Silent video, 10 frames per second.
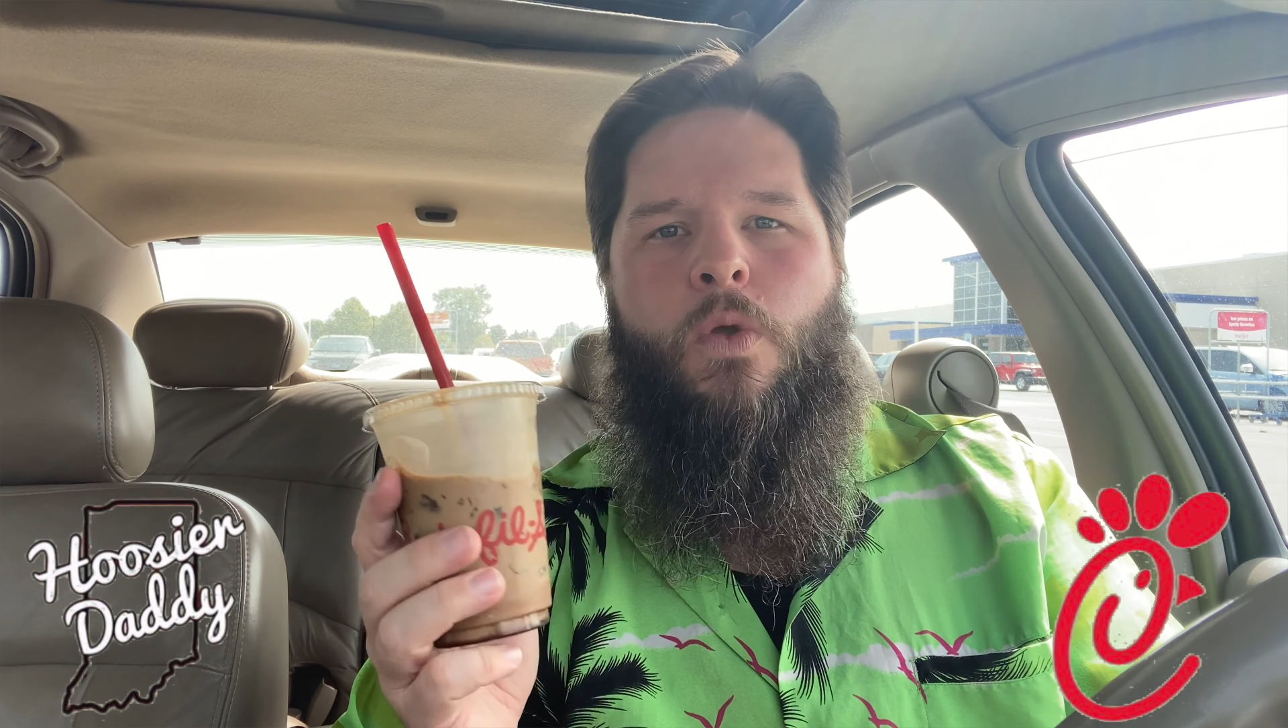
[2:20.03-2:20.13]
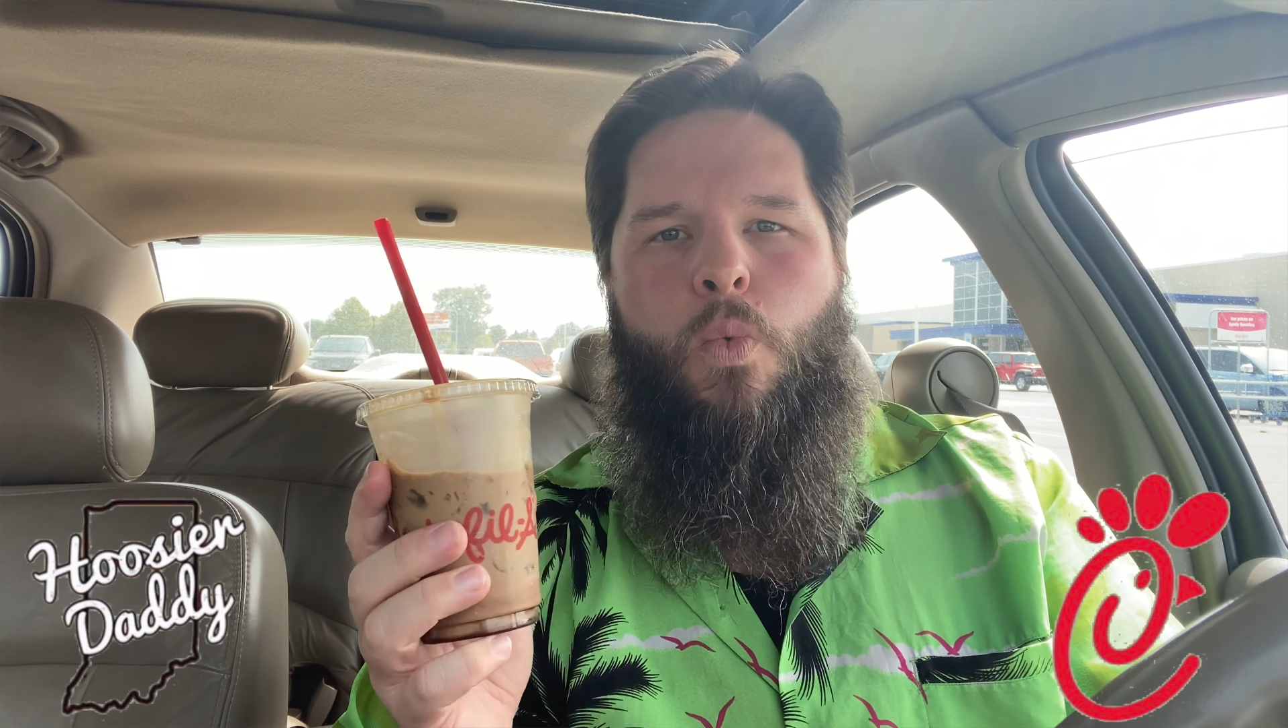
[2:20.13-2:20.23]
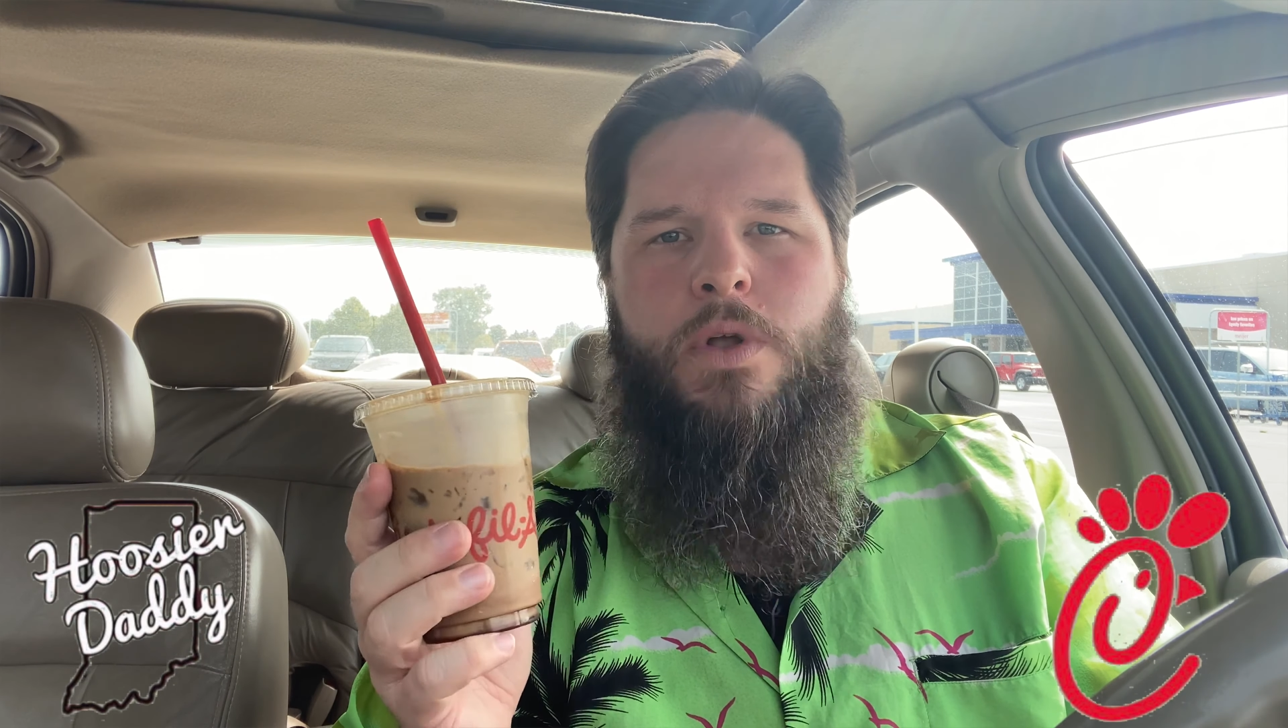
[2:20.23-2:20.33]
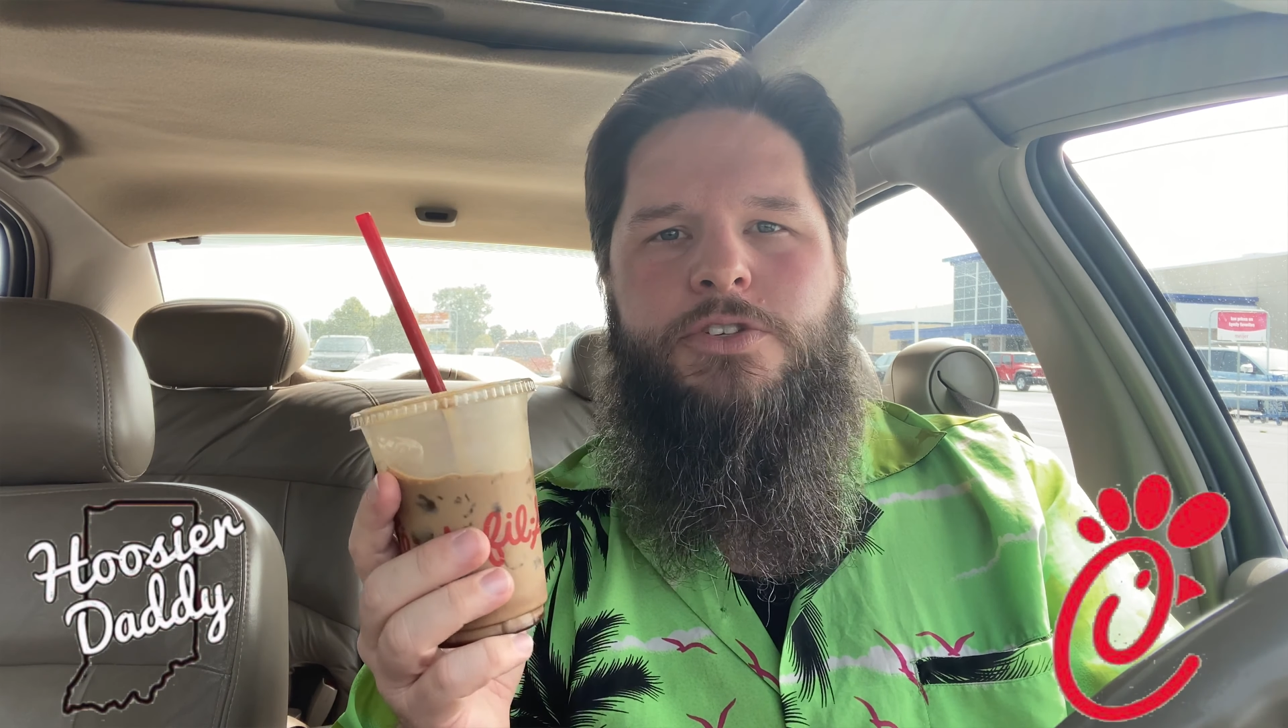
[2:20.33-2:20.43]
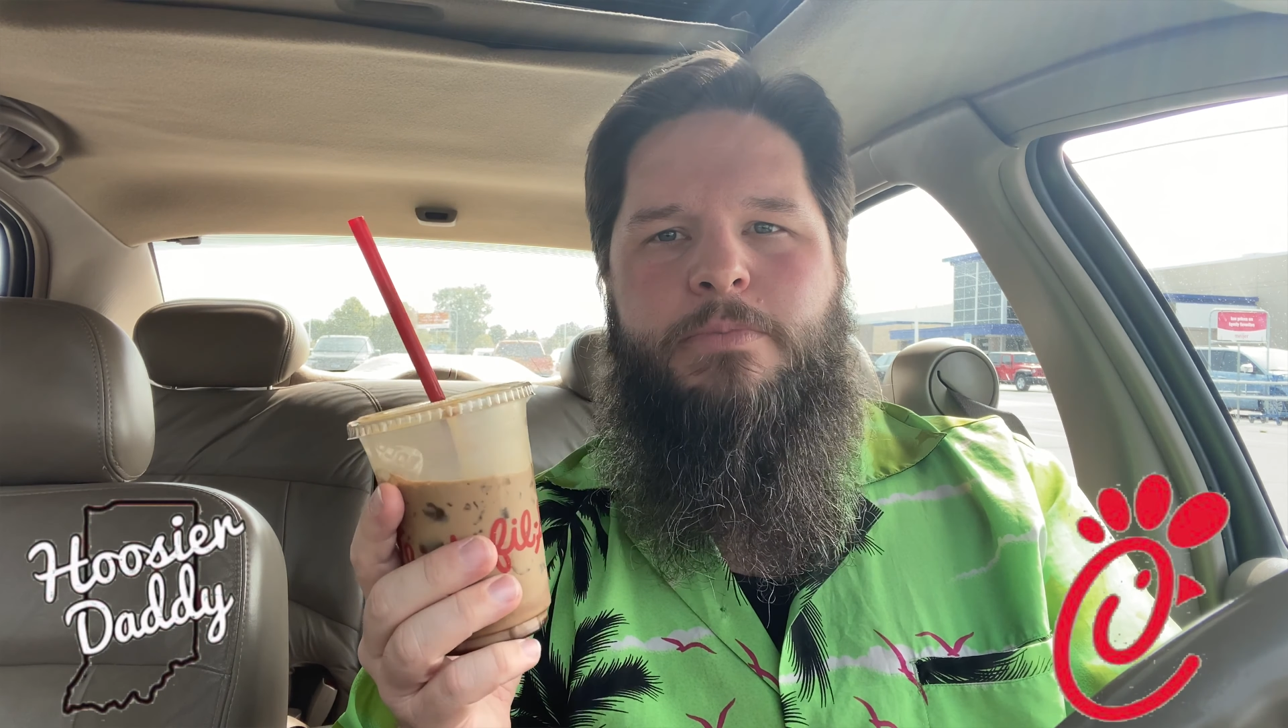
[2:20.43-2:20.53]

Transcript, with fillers: once